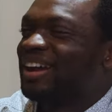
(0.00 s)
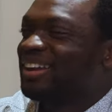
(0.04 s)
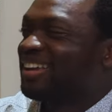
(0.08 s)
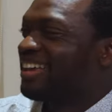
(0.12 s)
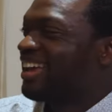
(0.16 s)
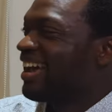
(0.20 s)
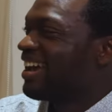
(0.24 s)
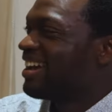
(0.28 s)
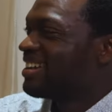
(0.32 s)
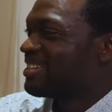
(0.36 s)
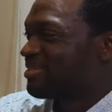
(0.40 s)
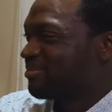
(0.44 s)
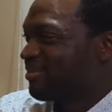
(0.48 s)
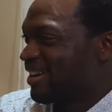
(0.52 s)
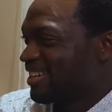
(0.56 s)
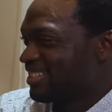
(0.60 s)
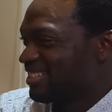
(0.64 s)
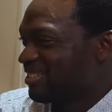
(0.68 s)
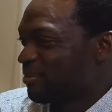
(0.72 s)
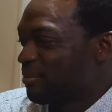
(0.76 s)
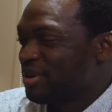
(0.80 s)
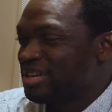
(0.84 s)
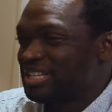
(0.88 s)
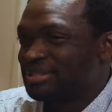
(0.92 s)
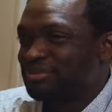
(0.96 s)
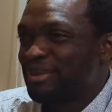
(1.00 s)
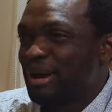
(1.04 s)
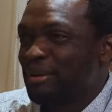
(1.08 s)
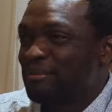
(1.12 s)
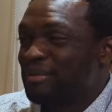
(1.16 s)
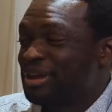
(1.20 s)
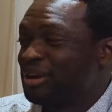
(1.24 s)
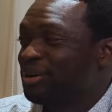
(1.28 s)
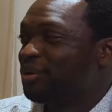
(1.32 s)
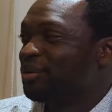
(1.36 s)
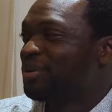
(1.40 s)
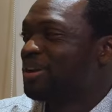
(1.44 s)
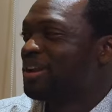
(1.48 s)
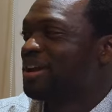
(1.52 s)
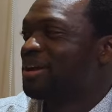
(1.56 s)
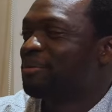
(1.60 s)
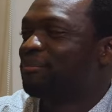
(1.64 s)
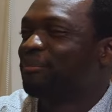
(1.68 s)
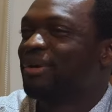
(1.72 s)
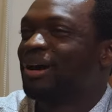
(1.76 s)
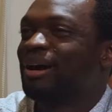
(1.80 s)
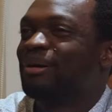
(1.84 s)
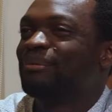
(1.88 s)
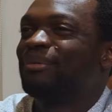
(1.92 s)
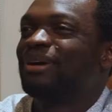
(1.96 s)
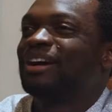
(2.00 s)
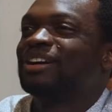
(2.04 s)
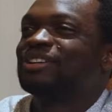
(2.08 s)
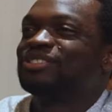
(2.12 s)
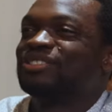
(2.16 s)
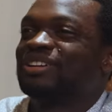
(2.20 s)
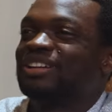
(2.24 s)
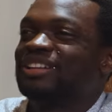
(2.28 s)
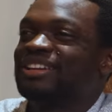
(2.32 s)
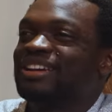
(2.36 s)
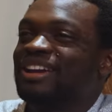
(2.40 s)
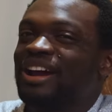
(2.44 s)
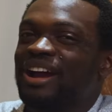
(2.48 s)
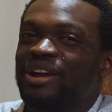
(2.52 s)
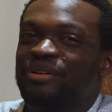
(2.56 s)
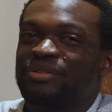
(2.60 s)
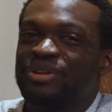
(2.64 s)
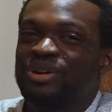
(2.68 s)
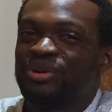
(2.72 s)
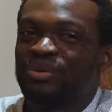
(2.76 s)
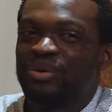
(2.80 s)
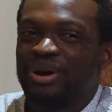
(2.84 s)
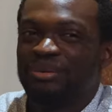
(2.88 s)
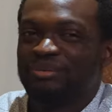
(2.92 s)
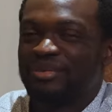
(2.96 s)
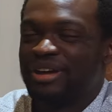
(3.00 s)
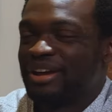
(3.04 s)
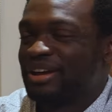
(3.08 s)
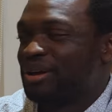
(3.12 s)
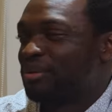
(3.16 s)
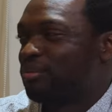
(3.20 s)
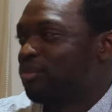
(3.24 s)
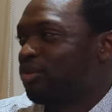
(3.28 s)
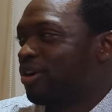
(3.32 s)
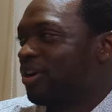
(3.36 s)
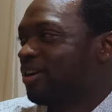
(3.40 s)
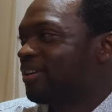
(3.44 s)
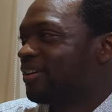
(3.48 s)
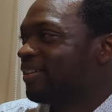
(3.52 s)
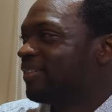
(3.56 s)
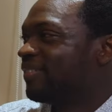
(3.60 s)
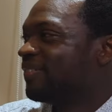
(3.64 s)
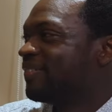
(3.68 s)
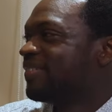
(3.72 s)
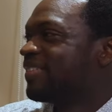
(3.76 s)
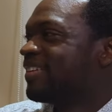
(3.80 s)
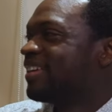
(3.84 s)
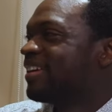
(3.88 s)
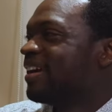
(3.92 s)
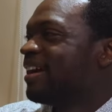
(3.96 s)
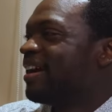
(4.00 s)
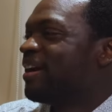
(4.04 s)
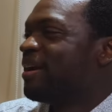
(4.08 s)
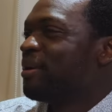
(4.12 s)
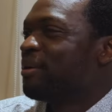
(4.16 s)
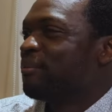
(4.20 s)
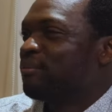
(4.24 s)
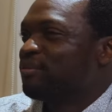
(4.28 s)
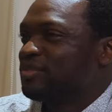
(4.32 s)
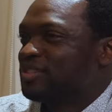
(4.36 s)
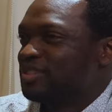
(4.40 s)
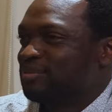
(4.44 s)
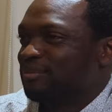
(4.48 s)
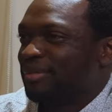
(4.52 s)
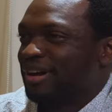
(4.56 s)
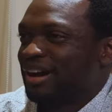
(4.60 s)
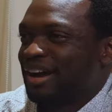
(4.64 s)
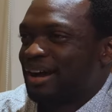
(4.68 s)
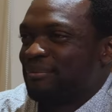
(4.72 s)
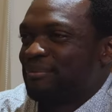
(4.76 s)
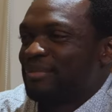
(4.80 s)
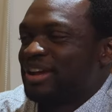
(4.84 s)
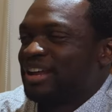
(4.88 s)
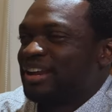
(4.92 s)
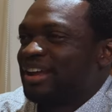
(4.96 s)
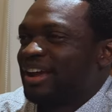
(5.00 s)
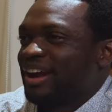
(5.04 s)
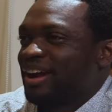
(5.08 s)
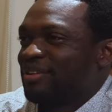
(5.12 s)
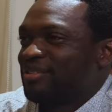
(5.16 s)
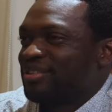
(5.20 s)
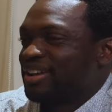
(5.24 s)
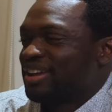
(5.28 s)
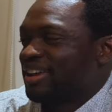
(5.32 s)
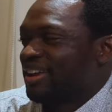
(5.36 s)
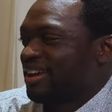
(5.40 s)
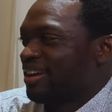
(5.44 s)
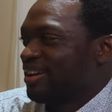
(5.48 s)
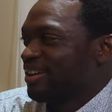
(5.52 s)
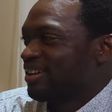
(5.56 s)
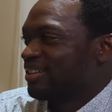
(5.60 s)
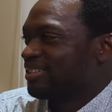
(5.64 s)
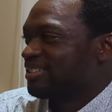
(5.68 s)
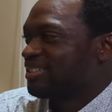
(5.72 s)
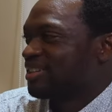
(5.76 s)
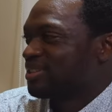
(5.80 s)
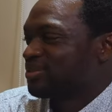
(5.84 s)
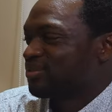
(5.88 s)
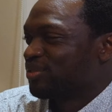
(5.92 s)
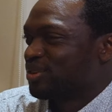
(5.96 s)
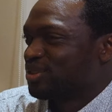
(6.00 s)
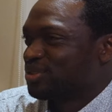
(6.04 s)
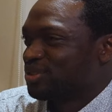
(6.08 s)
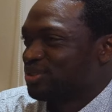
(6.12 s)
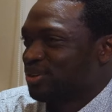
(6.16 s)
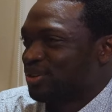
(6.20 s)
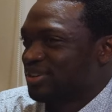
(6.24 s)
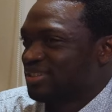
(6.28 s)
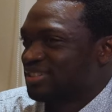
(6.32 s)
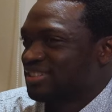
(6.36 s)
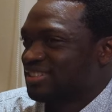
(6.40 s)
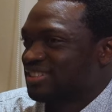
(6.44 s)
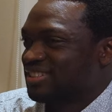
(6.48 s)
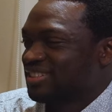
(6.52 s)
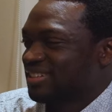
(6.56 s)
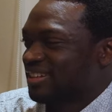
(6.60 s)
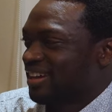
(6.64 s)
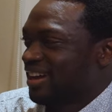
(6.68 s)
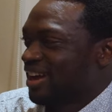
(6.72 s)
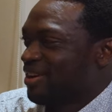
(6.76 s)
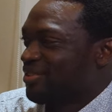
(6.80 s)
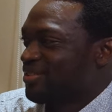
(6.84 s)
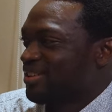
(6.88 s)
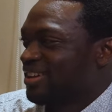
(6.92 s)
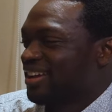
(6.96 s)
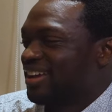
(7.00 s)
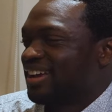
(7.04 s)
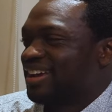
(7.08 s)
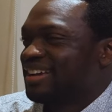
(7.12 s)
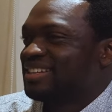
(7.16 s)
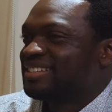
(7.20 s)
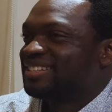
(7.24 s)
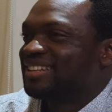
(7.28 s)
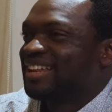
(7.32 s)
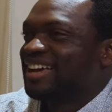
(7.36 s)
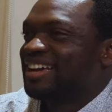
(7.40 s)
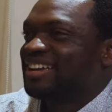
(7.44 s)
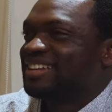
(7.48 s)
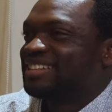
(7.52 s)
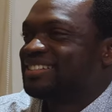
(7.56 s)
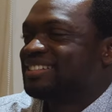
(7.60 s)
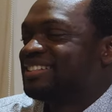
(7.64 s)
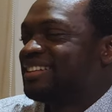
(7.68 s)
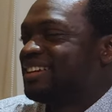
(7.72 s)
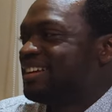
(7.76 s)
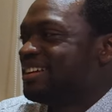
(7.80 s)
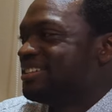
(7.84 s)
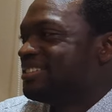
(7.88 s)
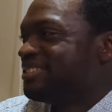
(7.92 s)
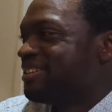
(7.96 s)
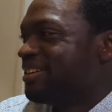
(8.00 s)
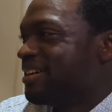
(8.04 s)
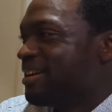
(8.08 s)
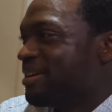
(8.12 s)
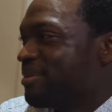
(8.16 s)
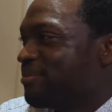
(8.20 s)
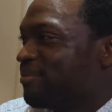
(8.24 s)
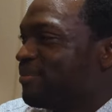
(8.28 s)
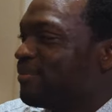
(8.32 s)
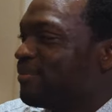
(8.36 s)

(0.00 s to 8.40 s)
Kay is my middle name. I'm actually Harri Kwabna Yeboa. But I made it Harri Kay, just for short, Harri Kay. It's like a stage name.